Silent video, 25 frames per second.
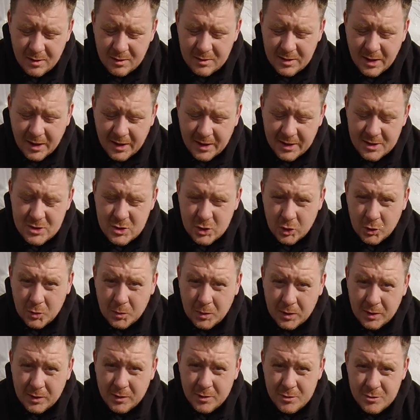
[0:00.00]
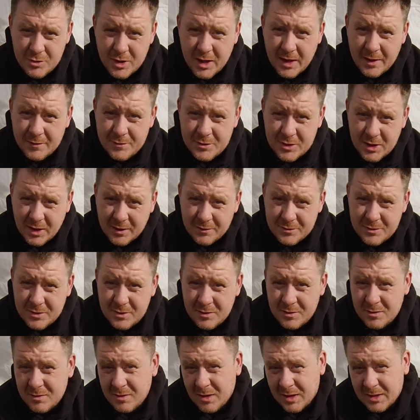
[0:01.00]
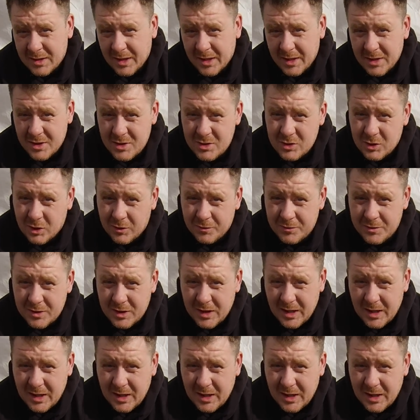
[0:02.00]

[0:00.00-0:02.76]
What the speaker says: than it took one of the drive shafts and then you're stuffed.